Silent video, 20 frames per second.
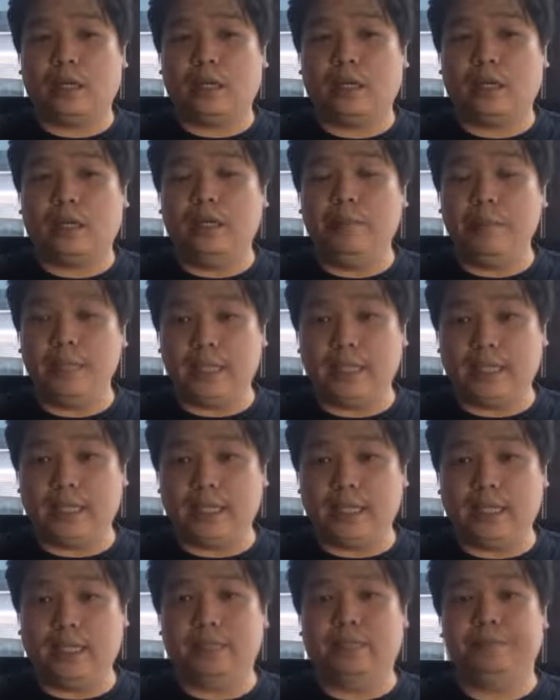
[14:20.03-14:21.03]

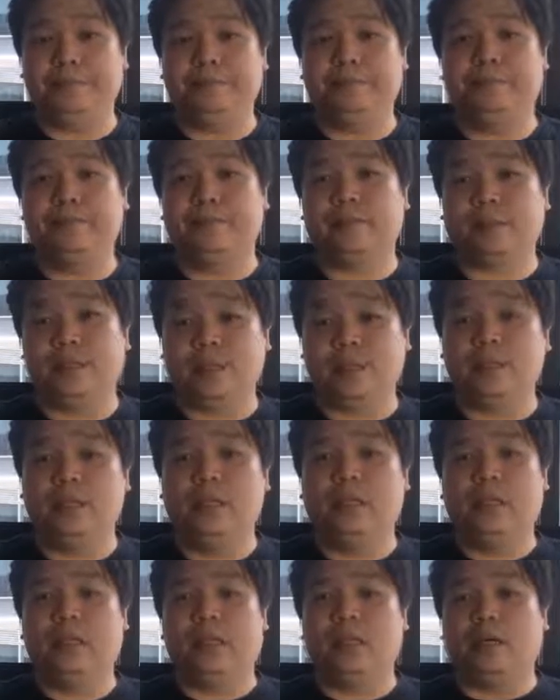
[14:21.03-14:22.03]
immediately. No?
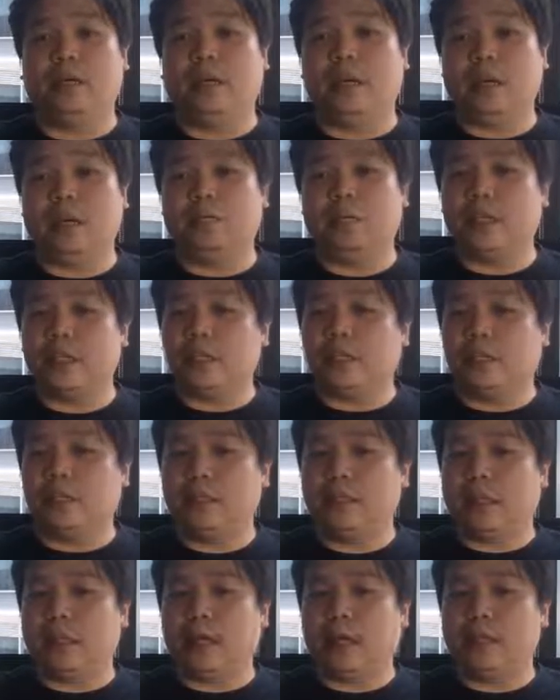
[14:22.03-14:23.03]
But
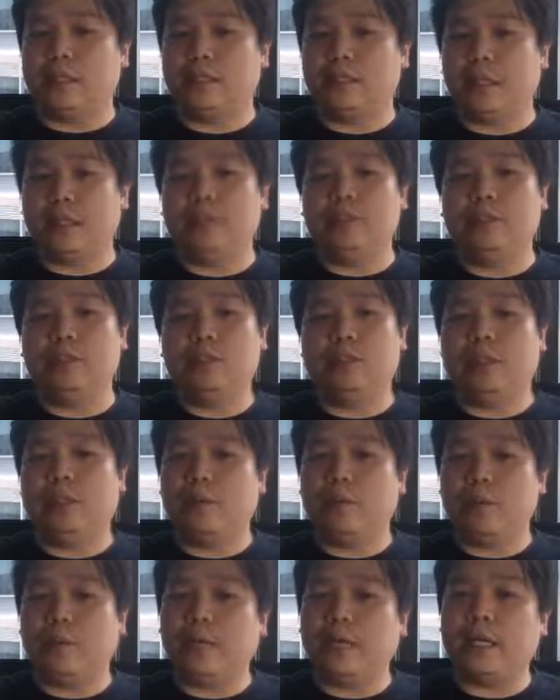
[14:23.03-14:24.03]
I still would
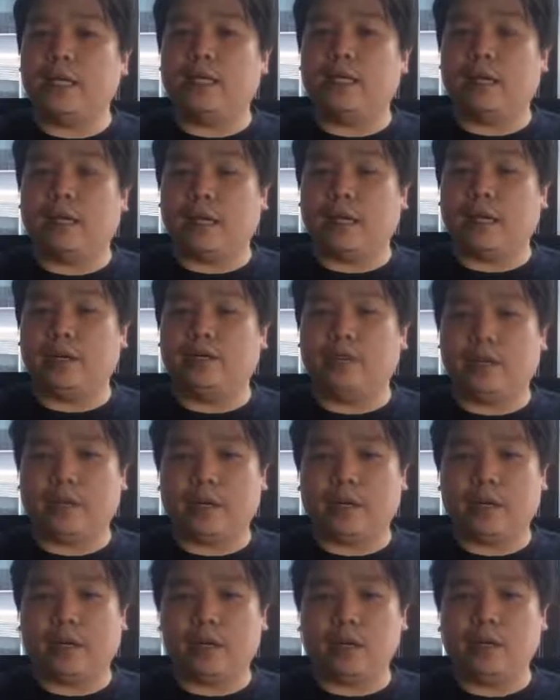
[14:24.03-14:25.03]
recommend, if
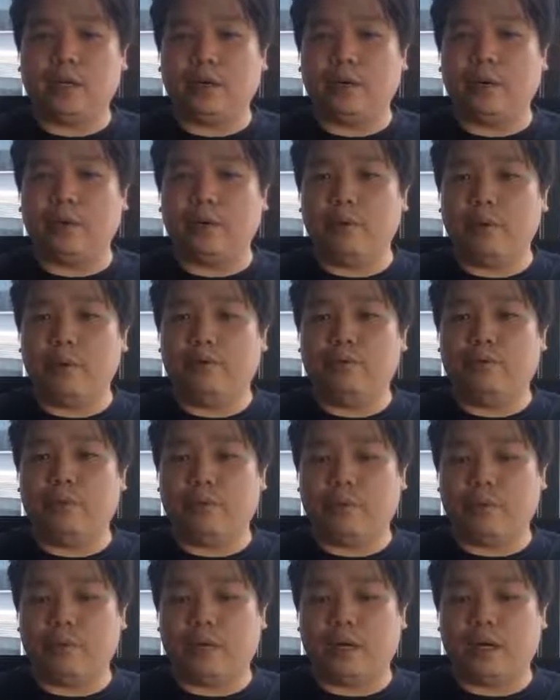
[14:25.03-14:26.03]
you're going
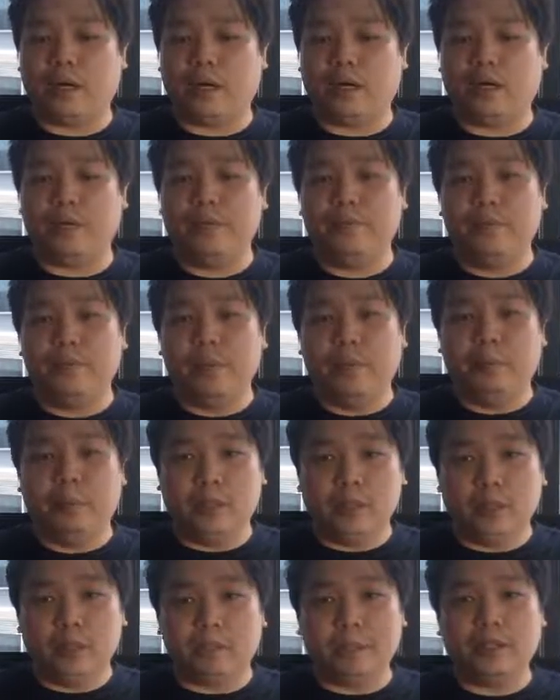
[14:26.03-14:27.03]
for
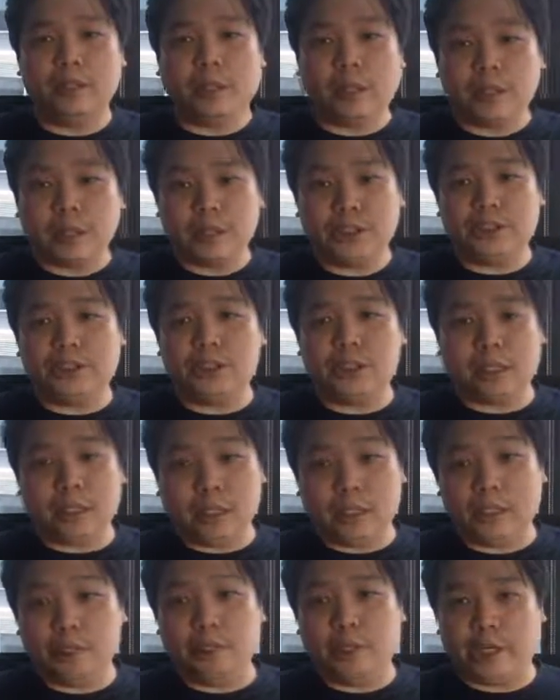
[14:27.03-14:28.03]
multiple knowledge in
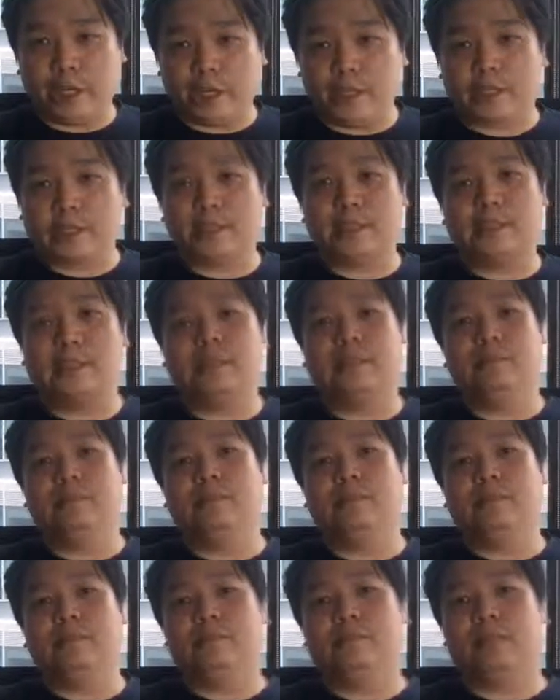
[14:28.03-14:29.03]
AWS,
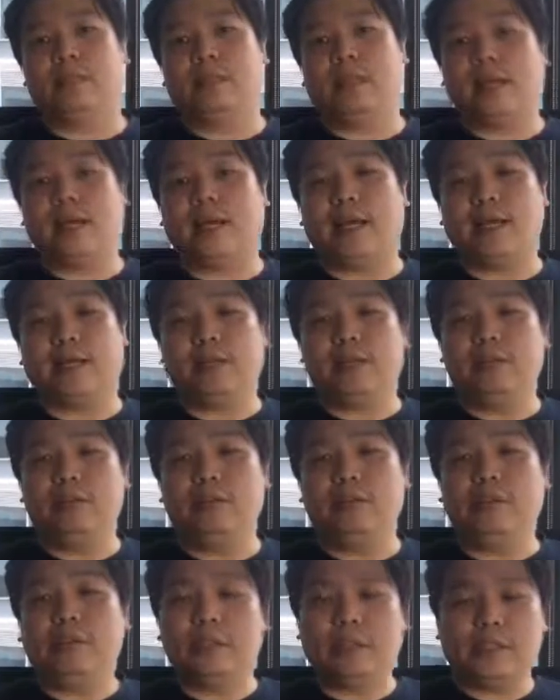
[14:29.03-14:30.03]
that
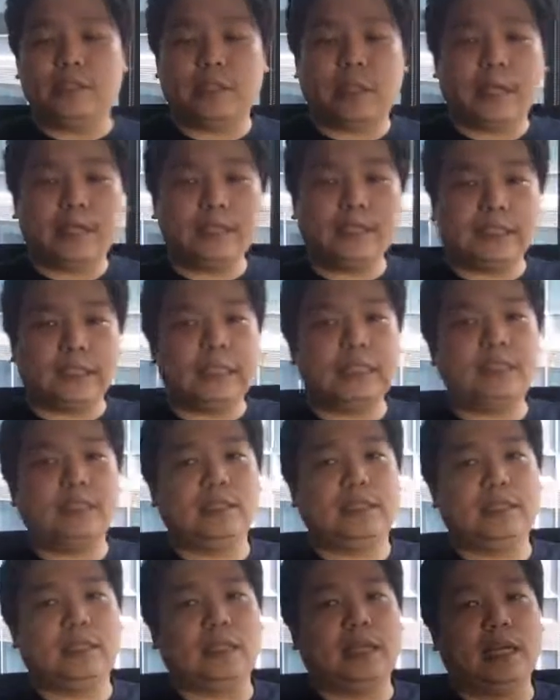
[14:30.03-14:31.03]
you understand still
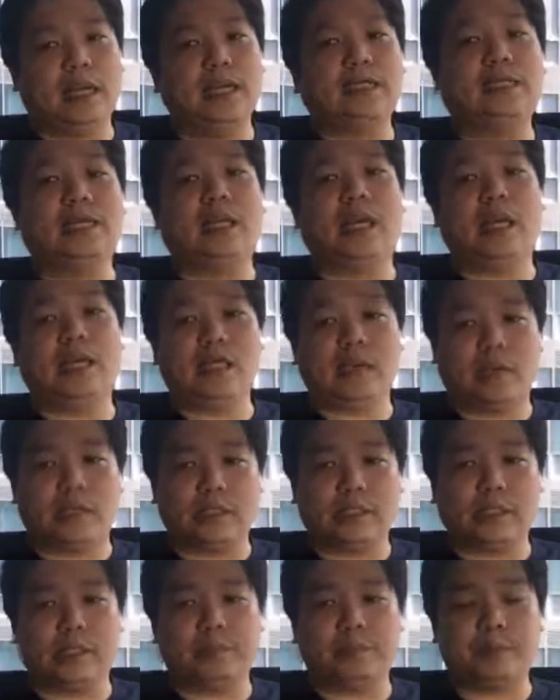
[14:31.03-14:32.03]
the SAA
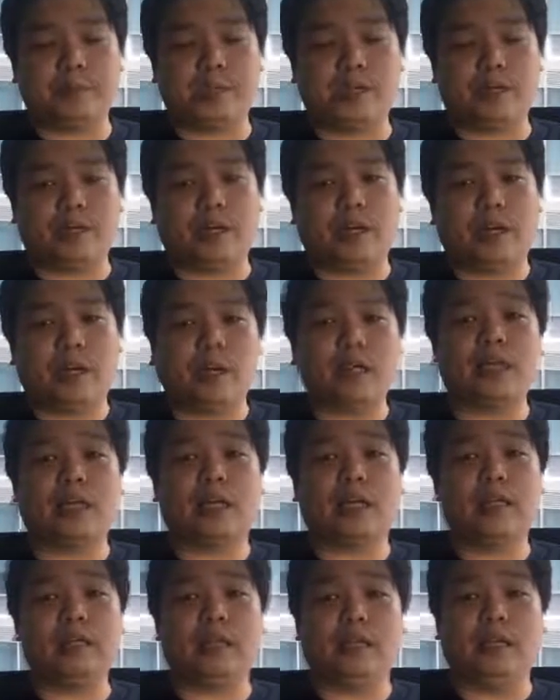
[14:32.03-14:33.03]
concepts or
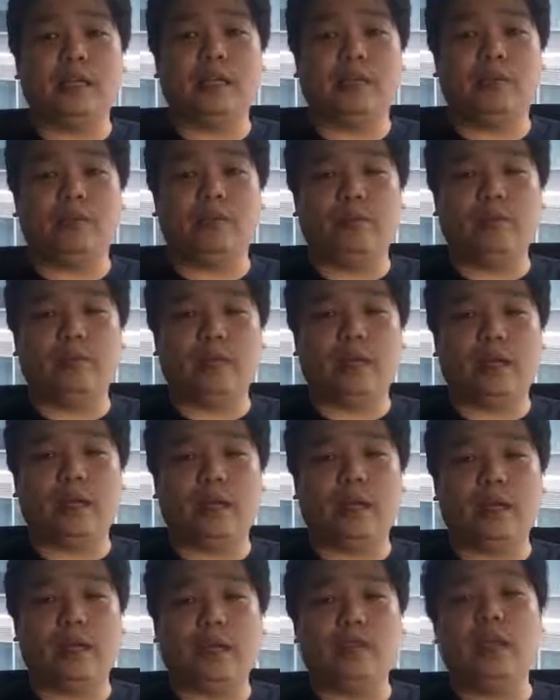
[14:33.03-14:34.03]
architecting
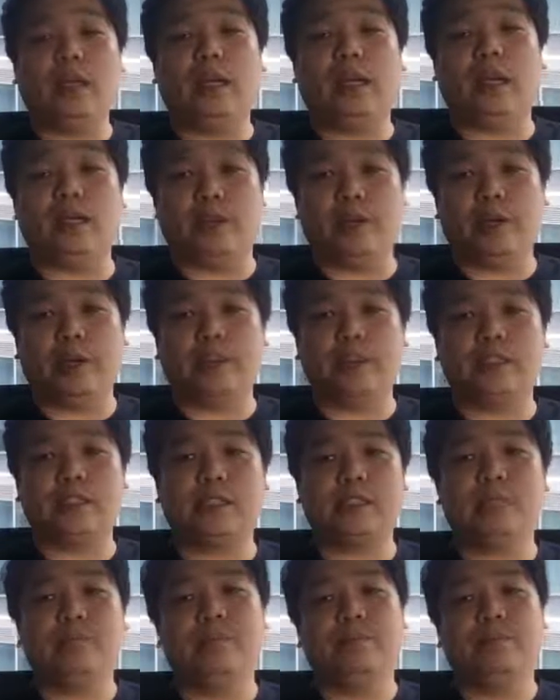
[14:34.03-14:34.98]
in AWS.